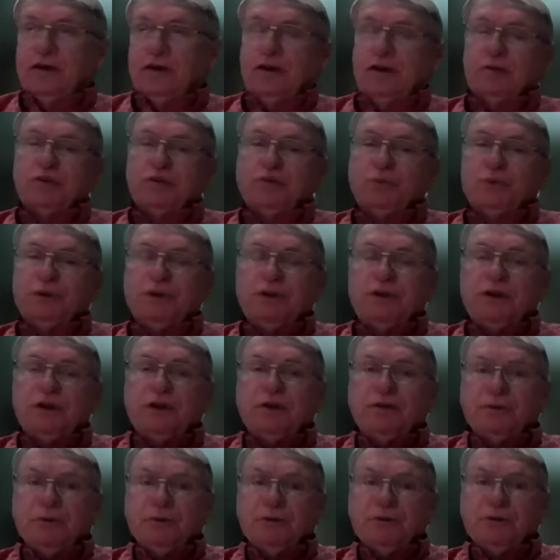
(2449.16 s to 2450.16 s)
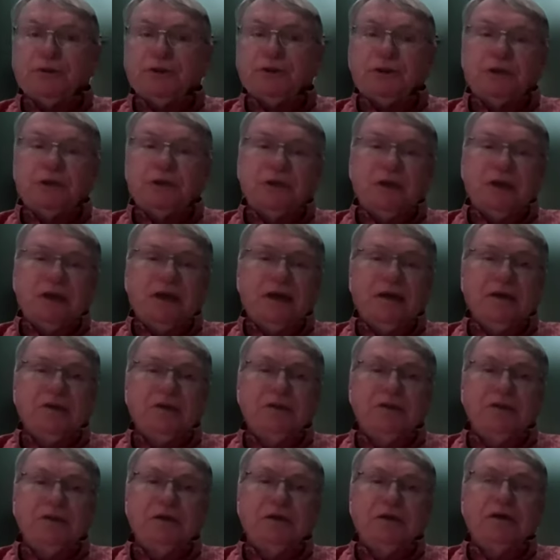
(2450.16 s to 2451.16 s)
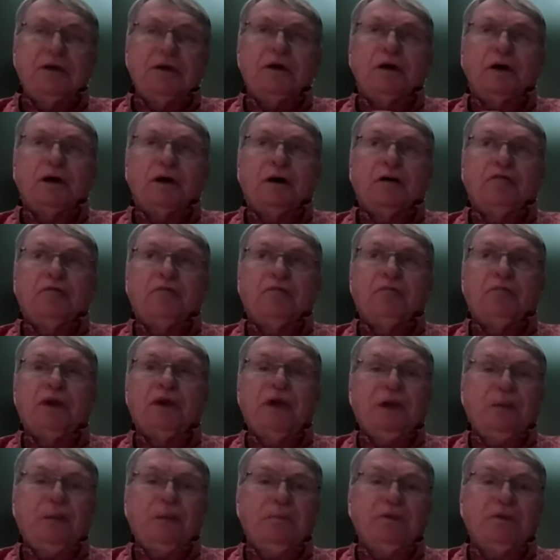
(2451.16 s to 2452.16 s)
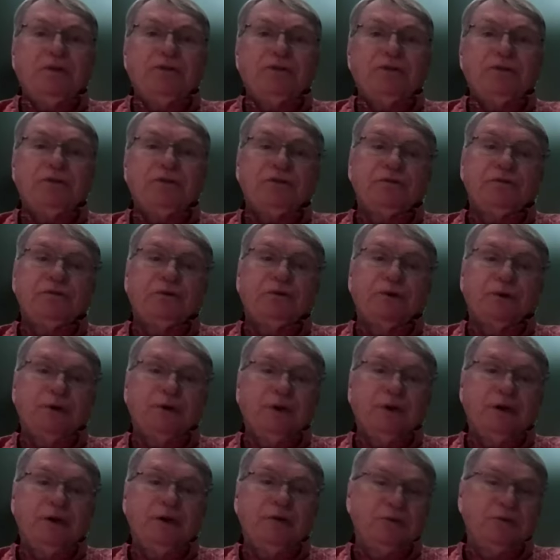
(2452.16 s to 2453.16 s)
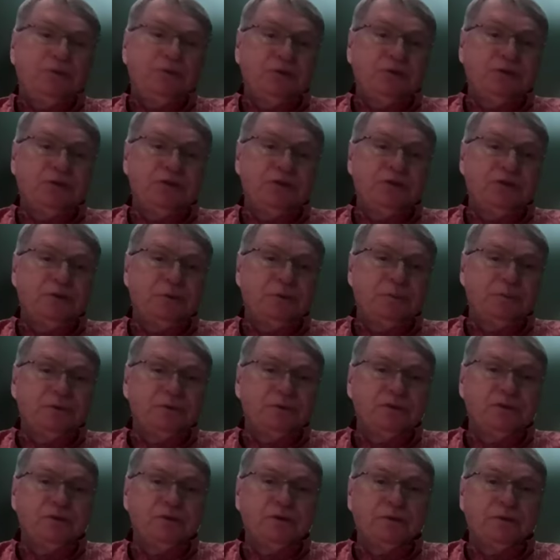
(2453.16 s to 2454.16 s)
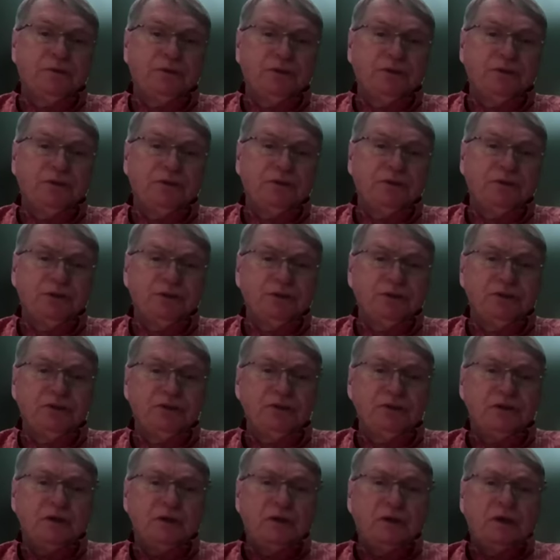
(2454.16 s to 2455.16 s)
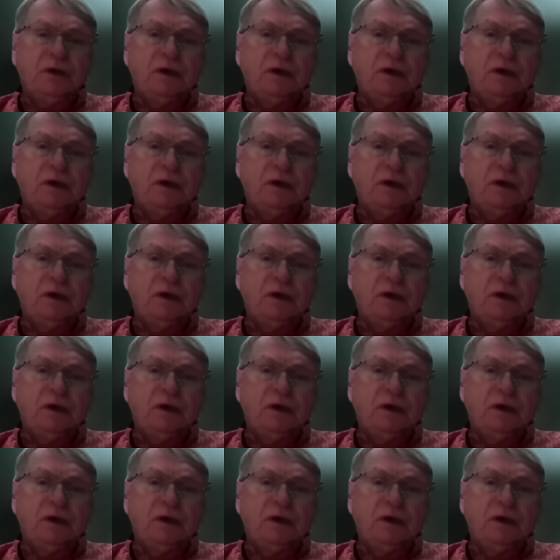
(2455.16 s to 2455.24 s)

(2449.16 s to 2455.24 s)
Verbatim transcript: and I was really interested in the idea of payments for ecosystem services.